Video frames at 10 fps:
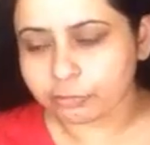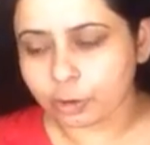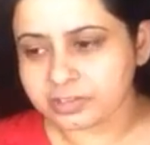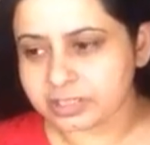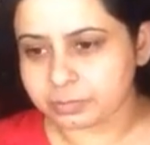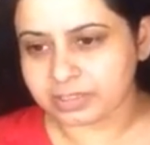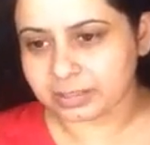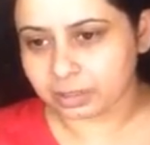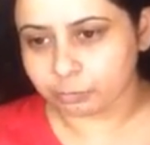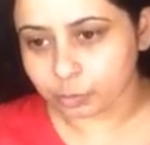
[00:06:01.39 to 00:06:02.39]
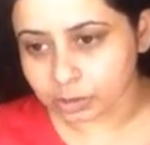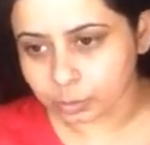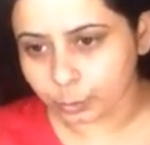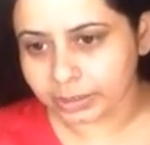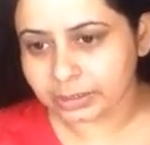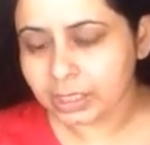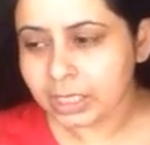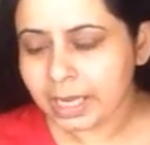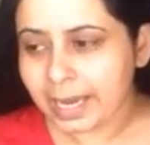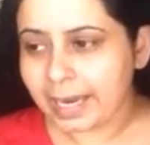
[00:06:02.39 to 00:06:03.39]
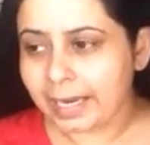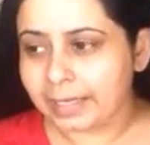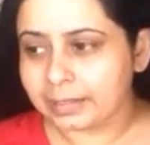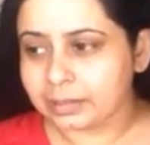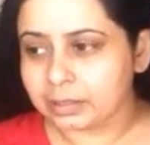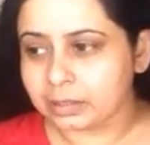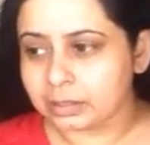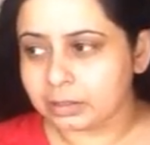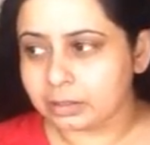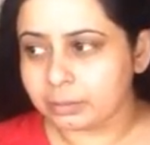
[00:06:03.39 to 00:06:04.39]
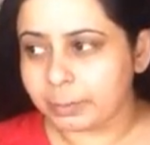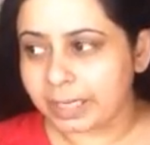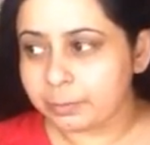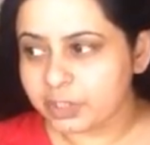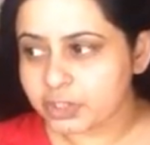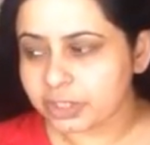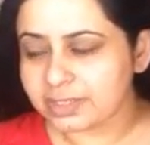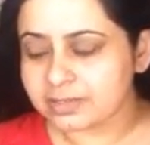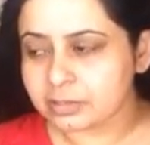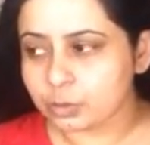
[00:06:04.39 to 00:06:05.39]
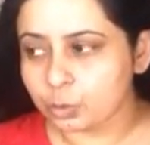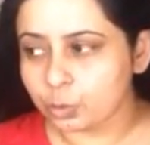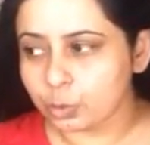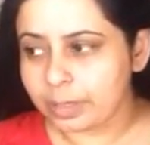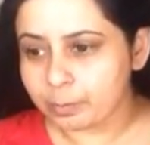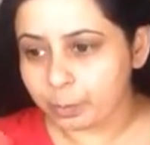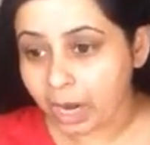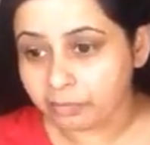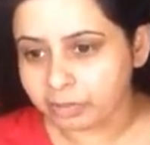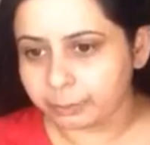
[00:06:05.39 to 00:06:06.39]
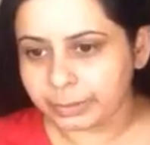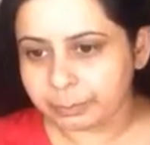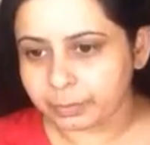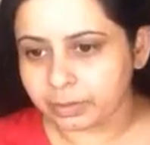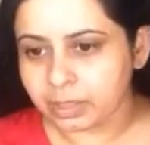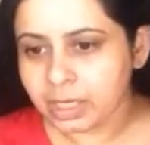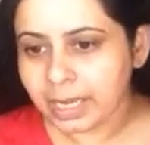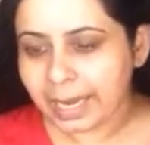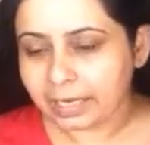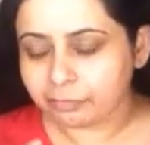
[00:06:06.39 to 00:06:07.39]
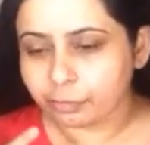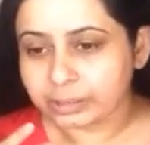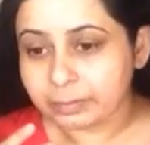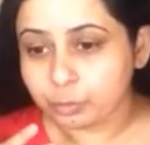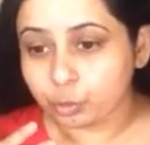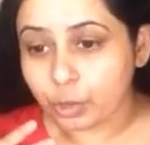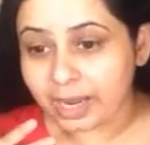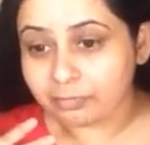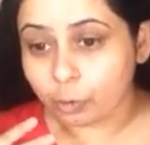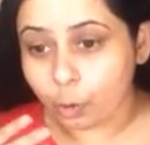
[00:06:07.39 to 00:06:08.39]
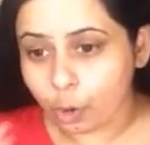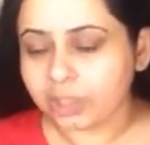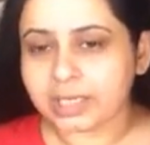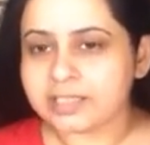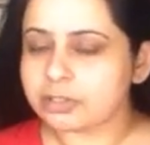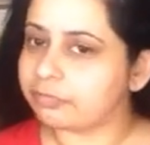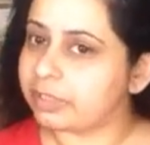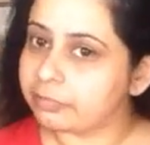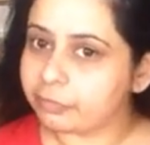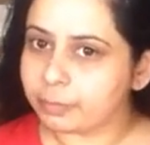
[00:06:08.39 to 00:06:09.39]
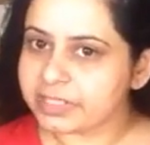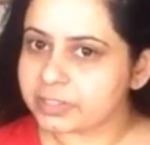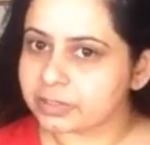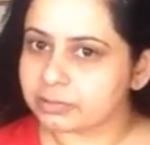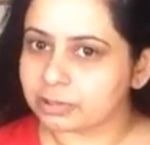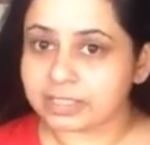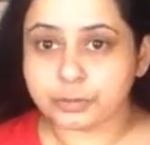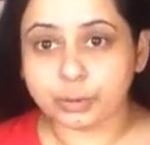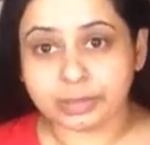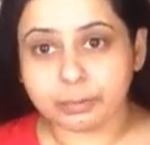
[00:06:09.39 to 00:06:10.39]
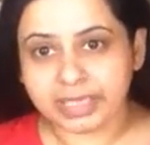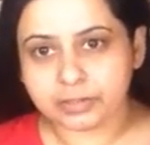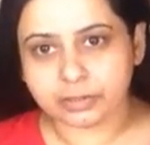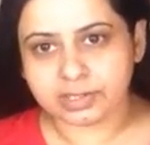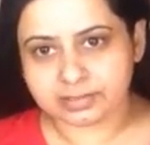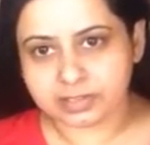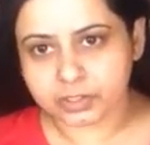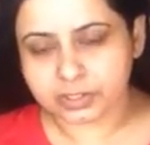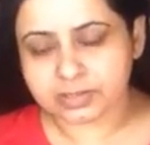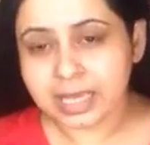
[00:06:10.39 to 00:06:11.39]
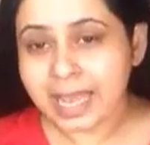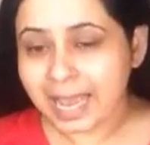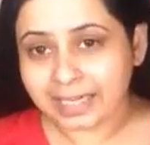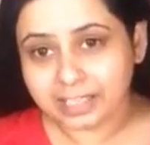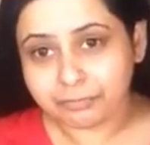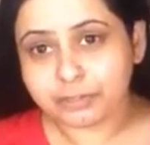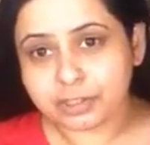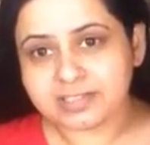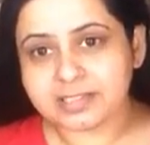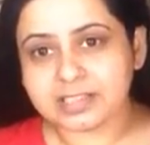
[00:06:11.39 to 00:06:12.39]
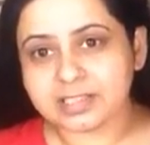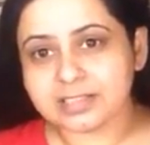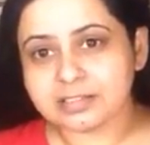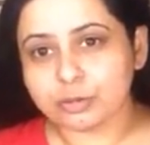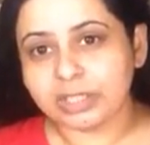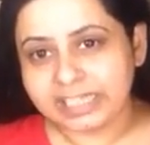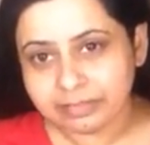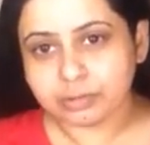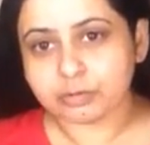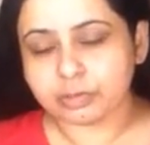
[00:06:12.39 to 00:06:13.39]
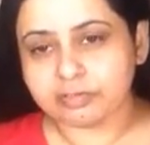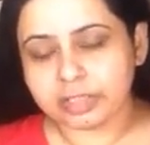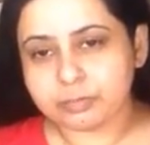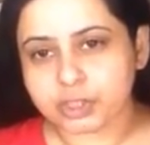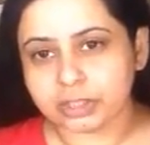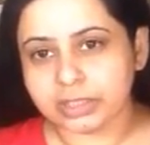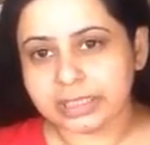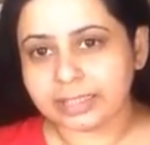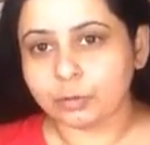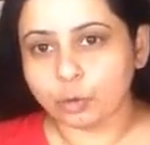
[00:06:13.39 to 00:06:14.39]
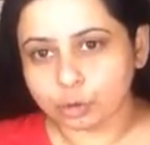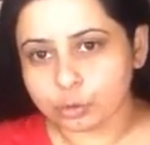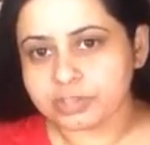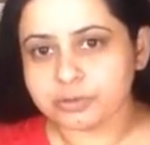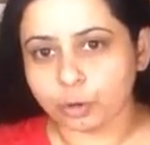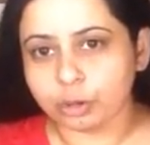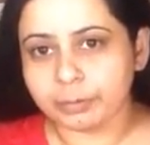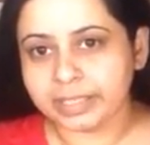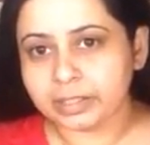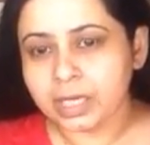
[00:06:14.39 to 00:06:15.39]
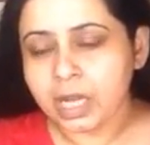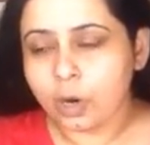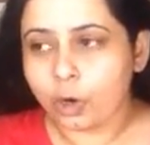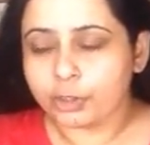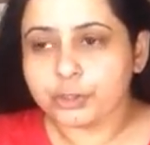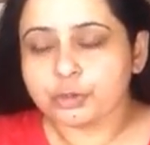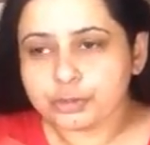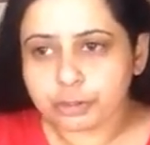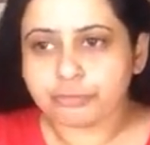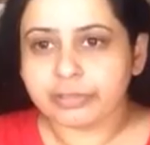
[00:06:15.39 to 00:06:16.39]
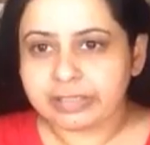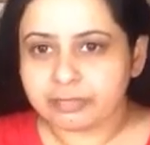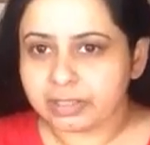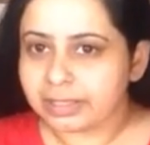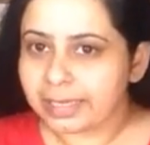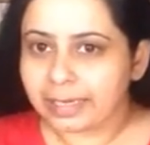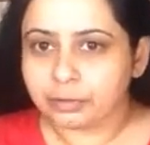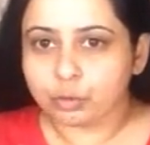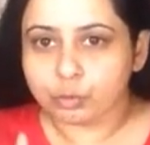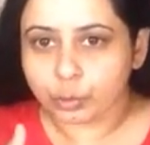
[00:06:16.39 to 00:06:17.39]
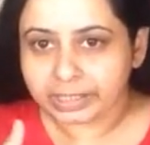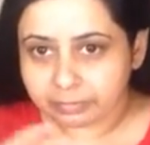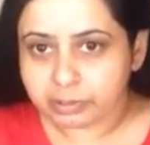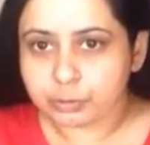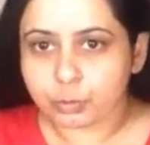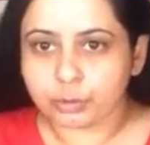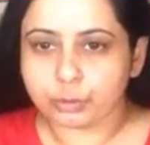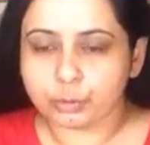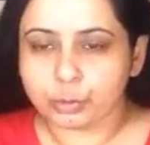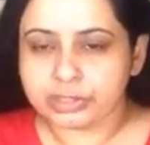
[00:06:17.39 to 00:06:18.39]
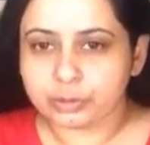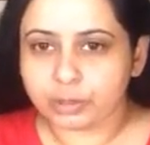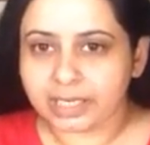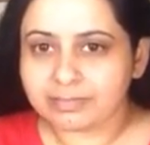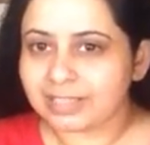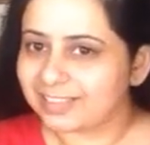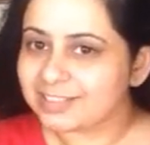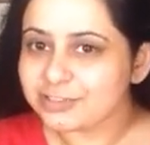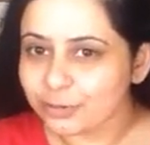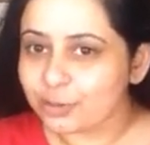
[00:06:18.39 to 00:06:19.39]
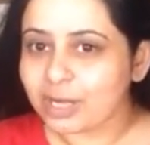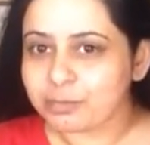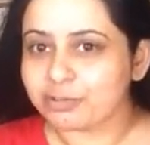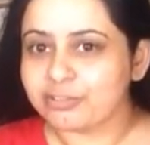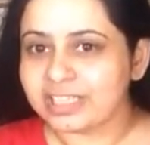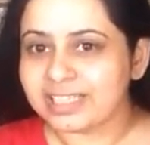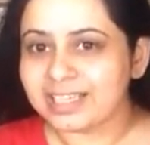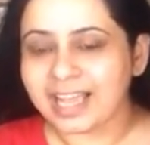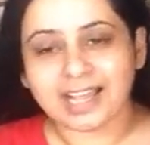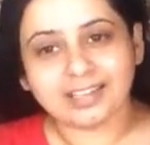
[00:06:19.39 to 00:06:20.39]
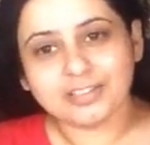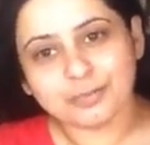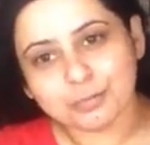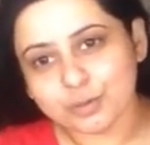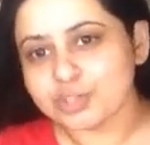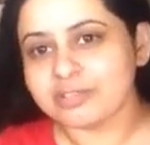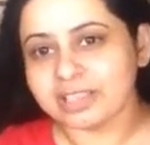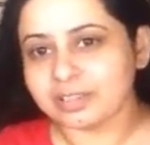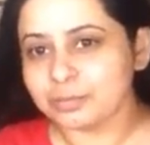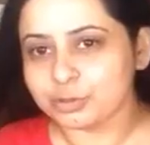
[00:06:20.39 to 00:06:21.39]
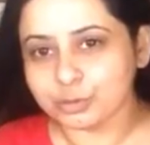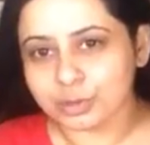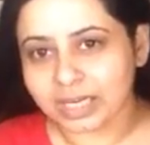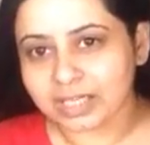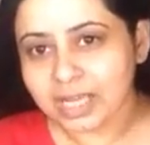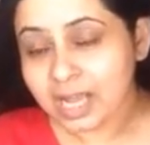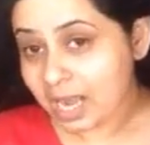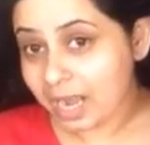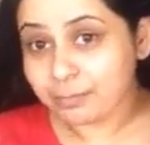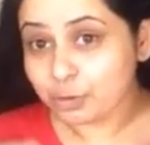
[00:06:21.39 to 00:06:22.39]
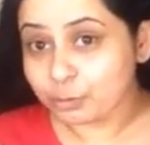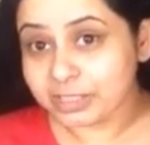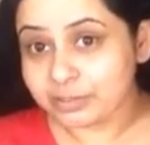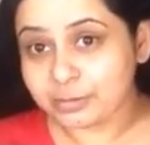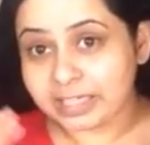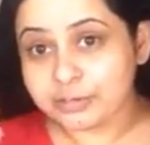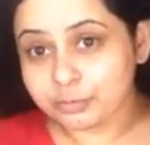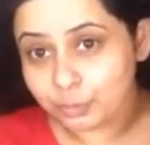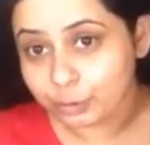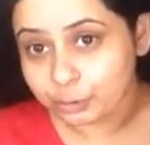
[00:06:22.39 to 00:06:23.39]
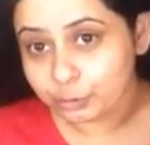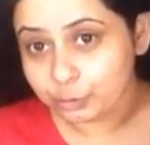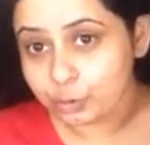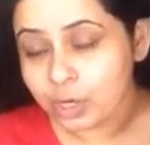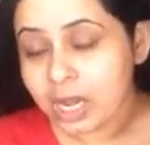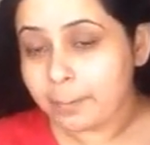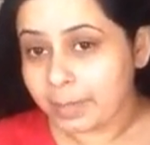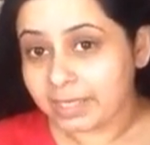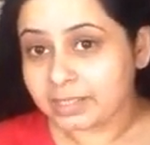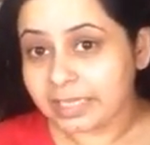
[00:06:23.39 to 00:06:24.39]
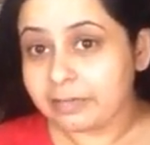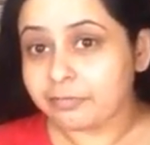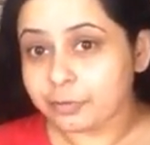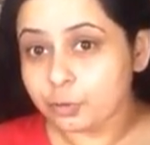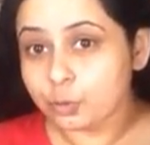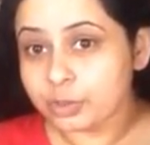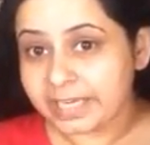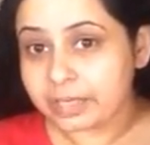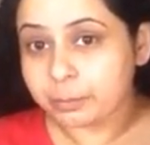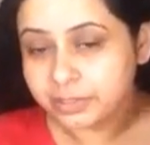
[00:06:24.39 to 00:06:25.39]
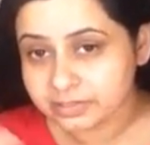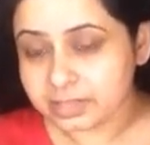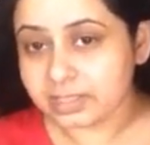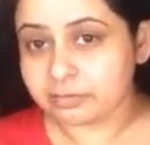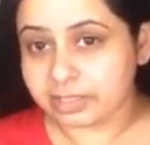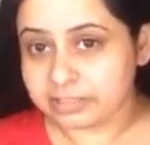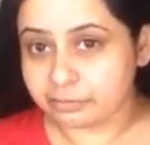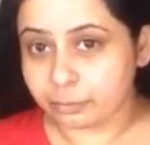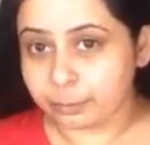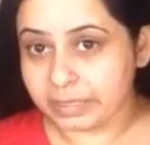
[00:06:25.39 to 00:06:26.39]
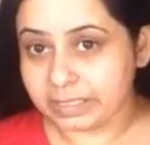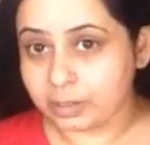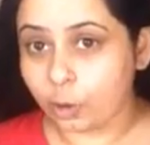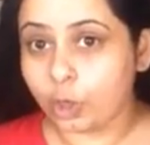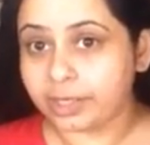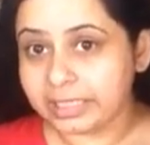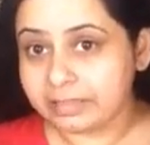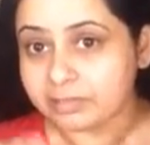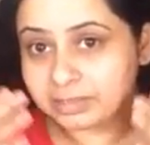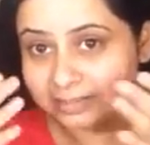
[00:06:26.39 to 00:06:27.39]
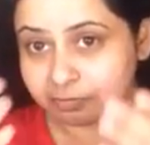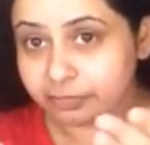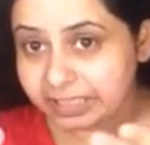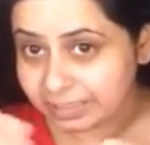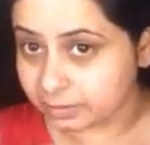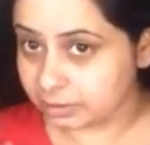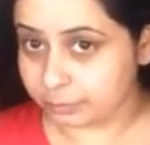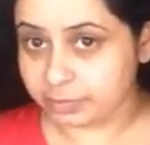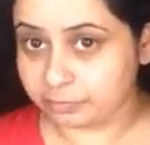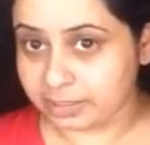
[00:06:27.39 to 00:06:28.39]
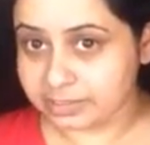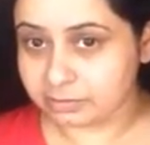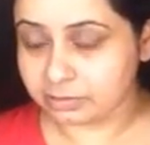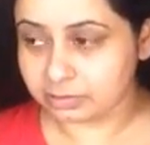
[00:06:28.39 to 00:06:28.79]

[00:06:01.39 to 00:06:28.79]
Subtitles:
of concepts that I work with, and my mission is to empower people and for them to have all kinds of information so that you can make your decisions. And if your decision is to leave the twin flame journey and go to a soulmate, or use your free will and do whatever you want to do in your life, that is your cup of tea and you're most welcome to do that. I'm nobody to tell you what to do. But if you take personal advice from me, or even this free airtime advice